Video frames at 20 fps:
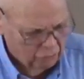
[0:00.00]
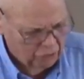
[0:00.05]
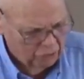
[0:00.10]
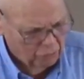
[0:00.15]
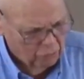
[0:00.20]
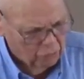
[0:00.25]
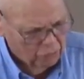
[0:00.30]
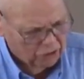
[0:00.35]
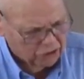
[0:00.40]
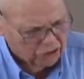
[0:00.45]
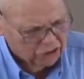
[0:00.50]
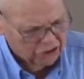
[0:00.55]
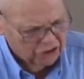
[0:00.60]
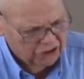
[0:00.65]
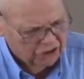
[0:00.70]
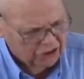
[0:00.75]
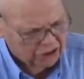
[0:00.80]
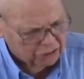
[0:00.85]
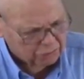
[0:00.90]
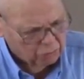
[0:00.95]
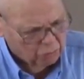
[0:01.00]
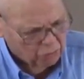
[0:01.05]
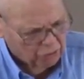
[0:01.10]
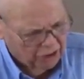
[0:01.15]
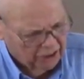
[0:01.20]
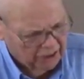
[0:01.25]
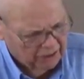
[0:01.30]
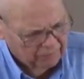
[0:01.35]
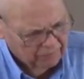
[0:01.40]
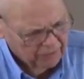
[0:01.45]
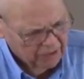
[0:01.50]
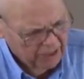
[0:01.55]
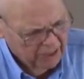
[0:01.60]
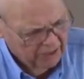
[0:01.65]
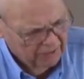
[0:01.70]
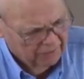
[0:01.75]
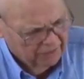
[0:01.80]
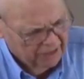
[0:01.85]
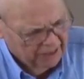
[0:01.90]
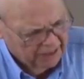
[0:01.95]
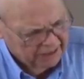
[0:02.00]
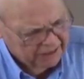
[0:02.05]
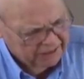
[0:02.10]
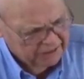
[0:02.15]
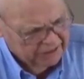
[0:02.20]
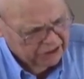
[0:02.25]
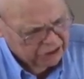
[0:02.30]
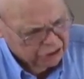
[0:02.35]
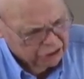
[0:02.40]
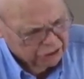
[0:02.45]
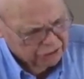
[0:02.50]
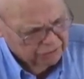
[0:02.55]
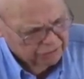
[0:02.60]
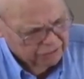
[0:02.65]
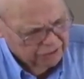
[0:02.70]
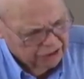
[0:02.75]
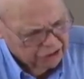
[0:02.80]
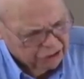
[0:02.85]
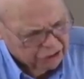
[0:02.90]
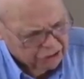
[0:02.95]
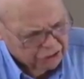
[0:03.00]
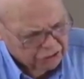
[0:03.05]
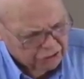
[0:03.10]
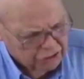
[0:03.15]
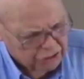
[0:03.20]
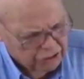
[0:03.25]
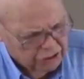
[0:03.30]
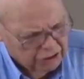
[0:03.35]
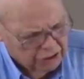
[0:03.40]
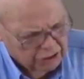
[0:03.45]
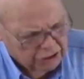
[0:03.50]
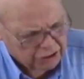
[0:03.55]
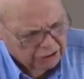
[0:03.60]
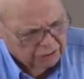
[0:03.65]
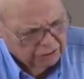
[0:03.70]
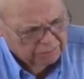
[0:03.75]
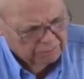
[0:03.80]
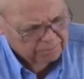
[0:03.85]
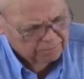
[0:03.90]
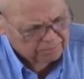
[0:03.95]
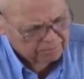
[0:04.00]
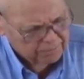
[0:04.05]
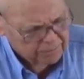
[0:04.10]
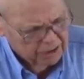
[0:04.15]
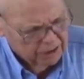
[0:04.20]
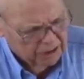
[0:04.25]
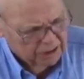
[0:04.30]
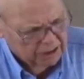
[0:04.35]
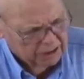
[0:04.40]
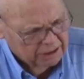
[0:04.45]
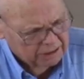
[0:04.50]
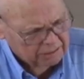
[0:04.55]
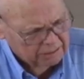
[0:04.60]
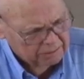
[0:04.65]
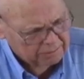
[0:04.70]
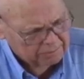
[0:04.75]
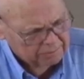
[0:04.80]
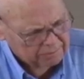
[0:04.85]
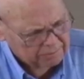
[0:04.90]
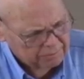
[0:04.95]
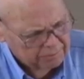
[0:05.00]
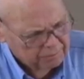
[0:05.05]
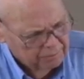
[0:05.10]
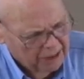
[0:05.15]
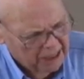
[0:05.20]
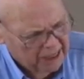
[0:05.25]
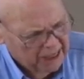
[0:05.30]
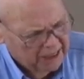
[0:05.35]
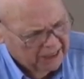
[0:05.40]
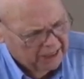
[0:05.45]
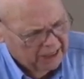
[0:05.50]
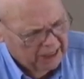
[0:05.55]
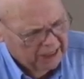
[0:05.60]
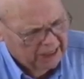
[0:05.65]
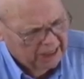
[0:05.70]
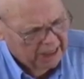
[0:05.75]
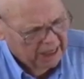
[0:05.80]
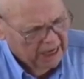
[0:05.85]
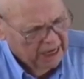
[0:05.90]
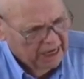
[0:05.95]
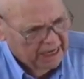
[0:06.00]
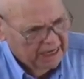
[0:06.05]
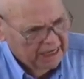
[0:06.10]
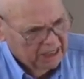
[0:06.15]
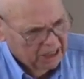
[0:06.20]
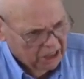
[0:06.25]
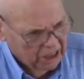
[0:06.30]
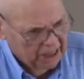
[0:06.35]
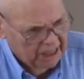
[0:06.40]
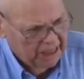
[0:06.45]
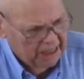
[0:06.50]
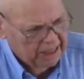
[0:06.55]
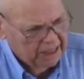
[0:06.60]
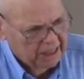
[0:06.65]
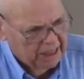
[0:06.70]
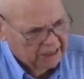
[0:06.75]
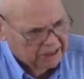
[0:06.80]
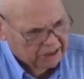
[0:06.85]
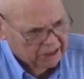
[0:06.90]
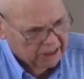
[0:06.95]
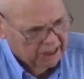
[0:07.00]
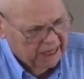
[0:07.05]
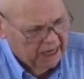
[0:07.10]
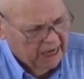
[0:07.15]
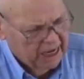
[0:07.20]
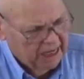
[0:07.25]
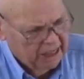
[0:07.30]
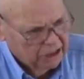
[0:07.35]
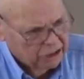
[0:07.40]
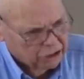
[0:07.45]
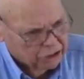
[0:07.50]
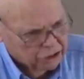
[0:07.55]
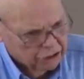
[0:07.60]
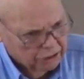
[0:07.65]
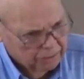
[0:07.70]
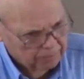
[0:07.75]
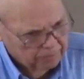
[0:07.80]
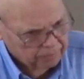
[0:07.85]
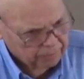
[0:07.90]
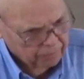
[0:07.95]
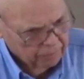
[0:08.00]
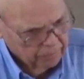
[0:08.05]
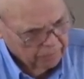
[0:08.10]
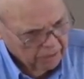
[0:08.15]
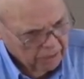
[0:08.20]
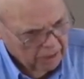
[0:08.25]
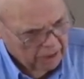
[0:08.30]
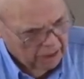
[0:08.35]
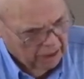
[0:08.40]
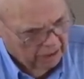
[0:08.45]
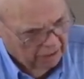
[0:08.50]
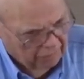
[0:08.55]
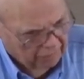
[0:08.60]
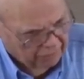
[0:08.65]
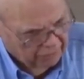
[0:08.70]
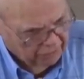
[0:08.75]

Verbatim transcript: we want to see this morning that this this uh, uh, man he he laid at the gates of